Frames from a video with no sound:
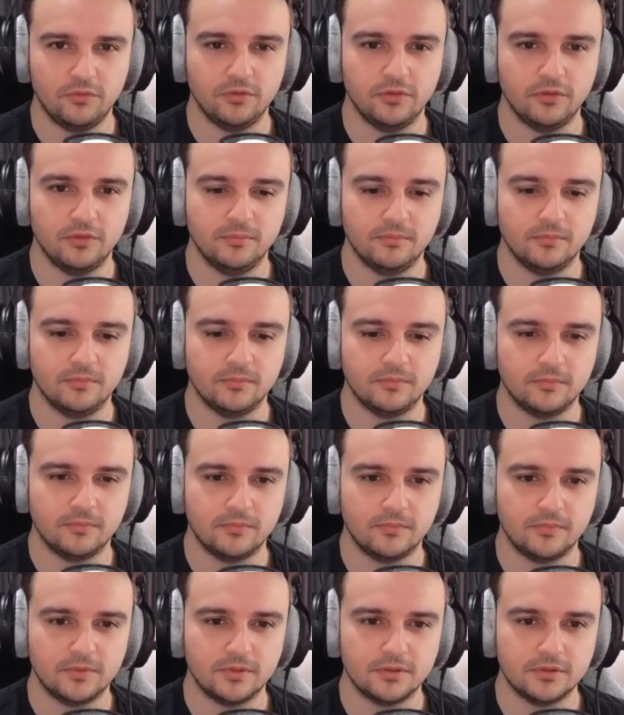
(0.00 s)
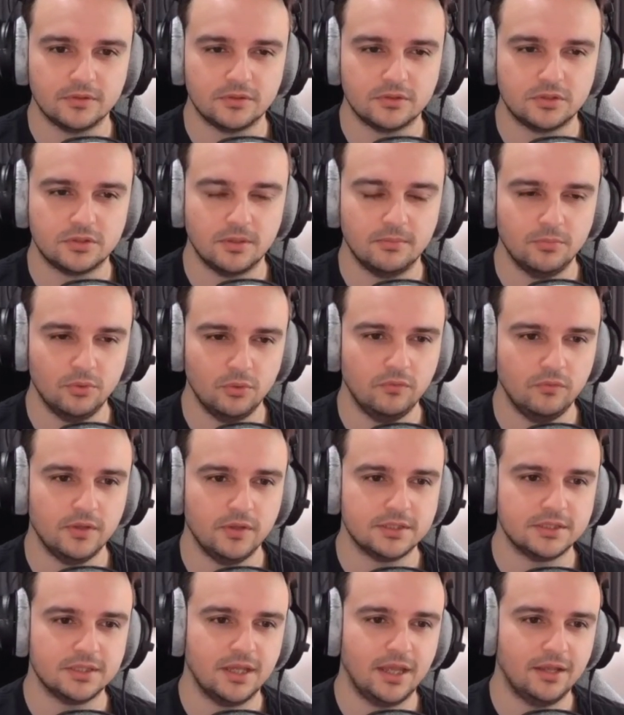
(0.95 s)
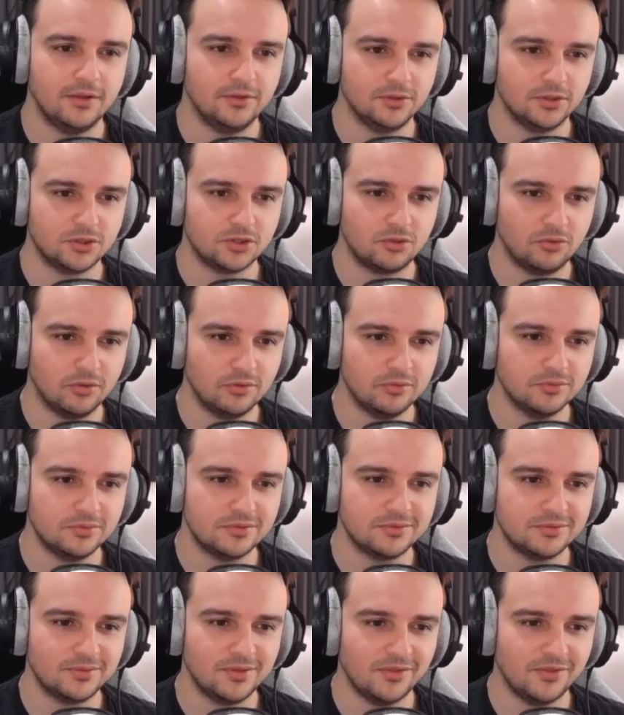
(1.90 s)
them to move into Elder Scrolls.